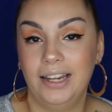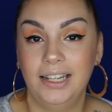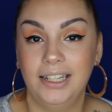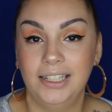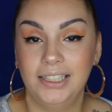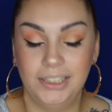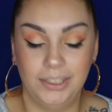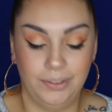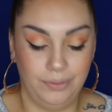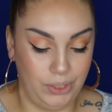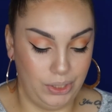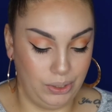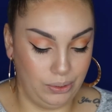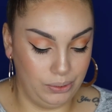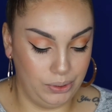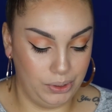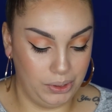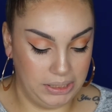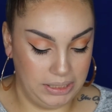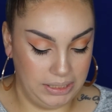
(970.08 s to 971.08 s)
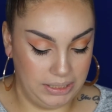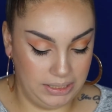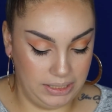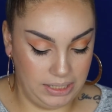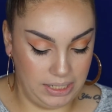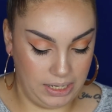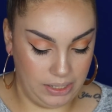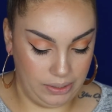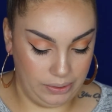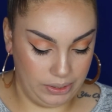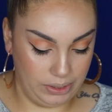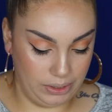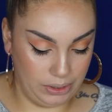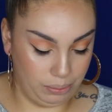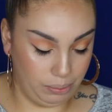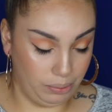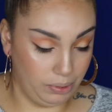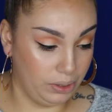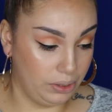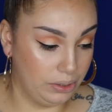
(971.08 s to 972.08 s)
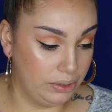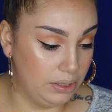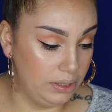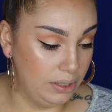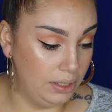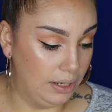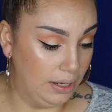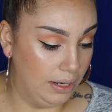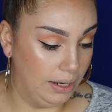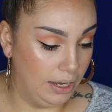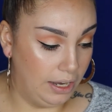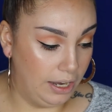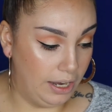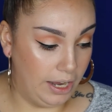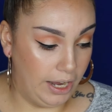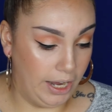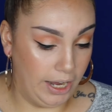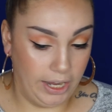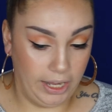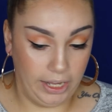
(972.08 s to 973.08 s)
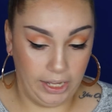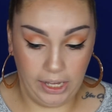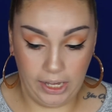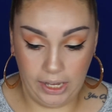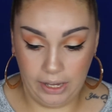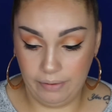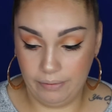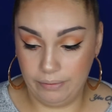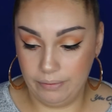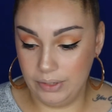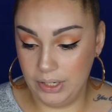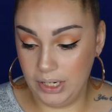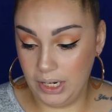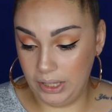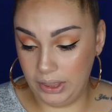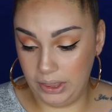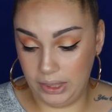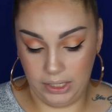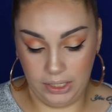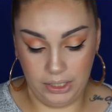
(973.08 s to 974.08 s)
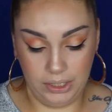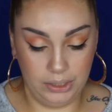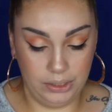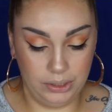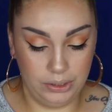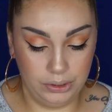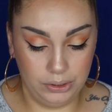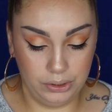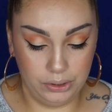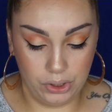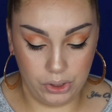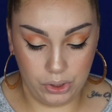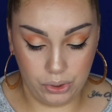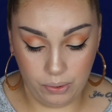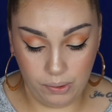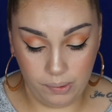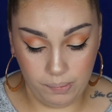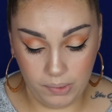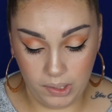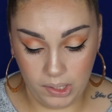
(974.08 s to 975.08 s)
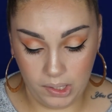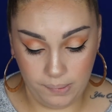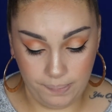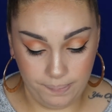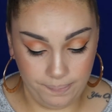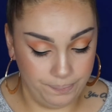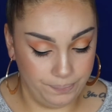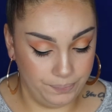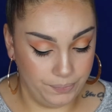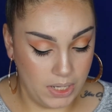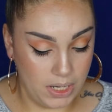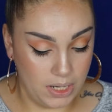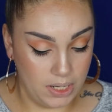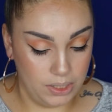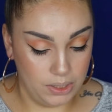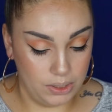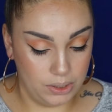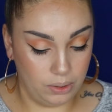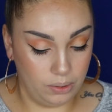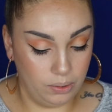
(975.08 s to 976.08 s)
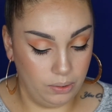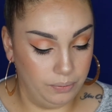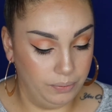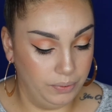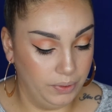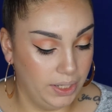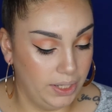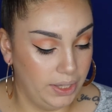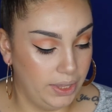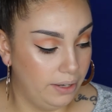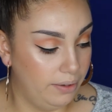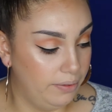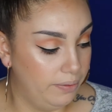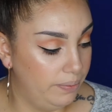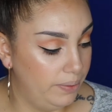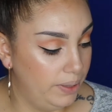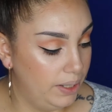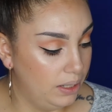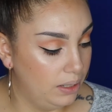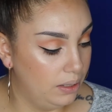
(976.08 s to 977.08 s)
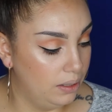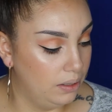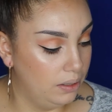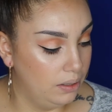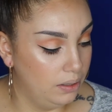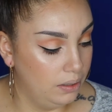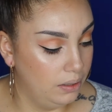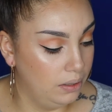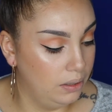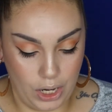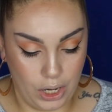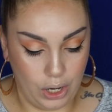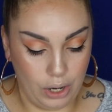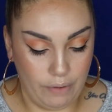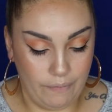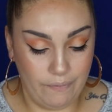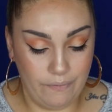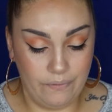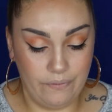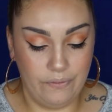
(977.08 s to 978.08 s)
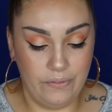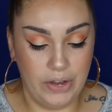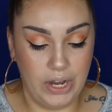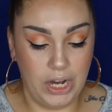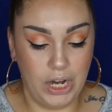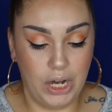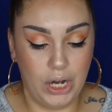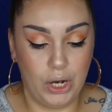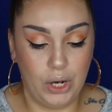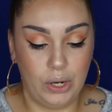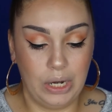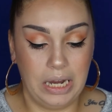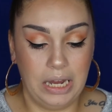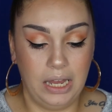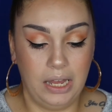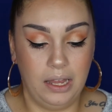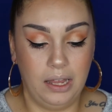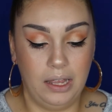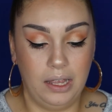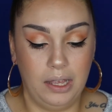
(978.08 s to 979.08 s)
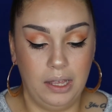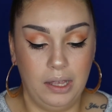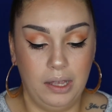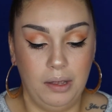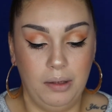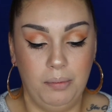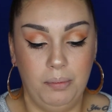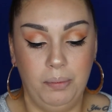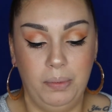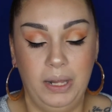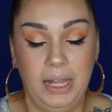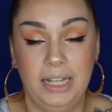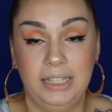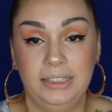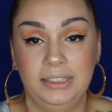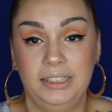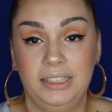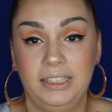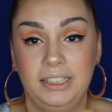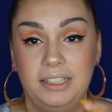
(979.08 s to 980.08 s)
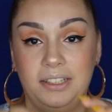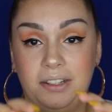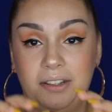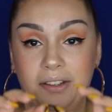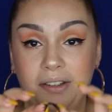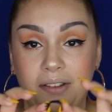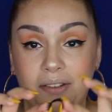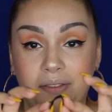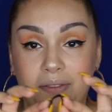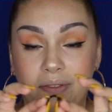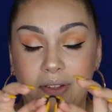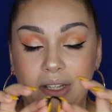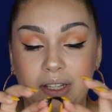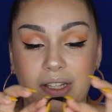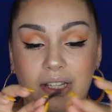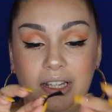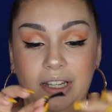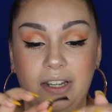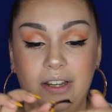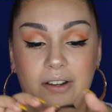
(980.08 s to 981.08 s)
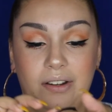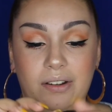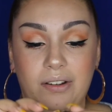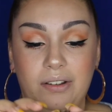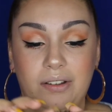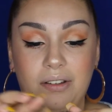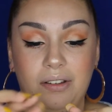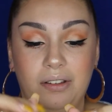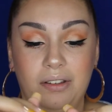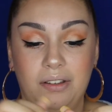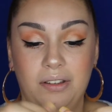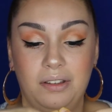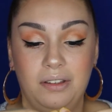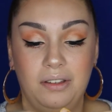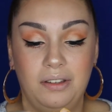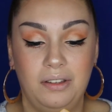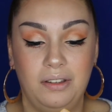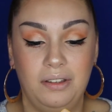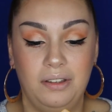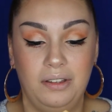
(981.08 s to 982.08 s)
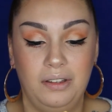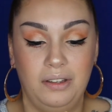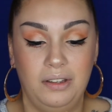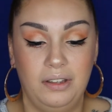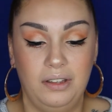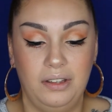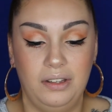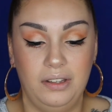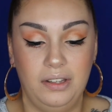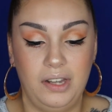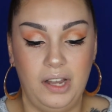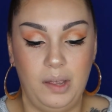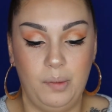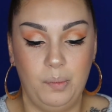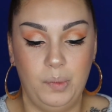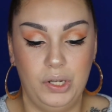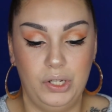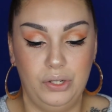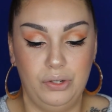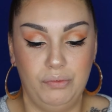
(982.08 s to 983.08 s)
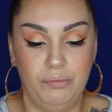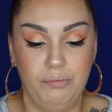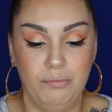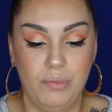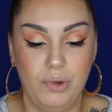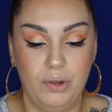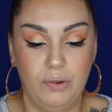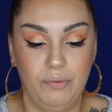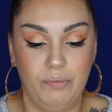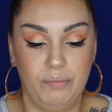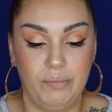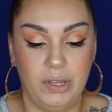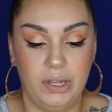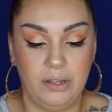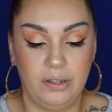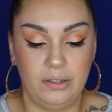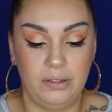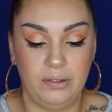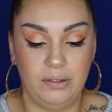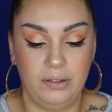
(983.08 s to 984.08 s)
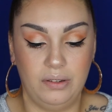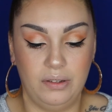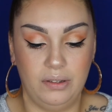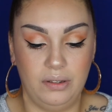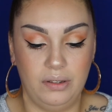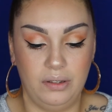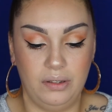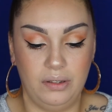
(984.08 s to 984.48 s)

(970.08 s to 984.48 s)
adhesive gel. So let's see how this works. I have nothing to trim them, so hopefully they fit. They are very plastic feeling here, not much movement.